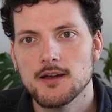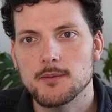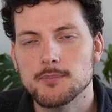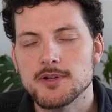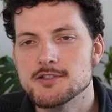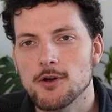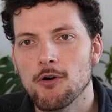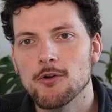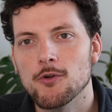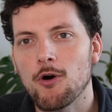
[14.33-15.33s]
and build your
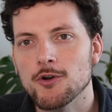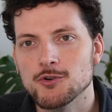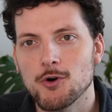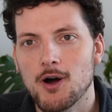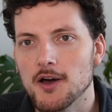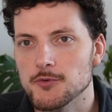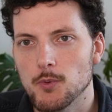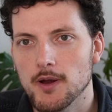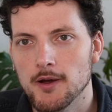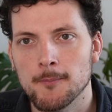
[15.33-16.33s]
own audio
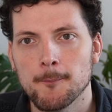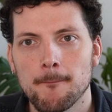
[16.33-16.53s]
hardware.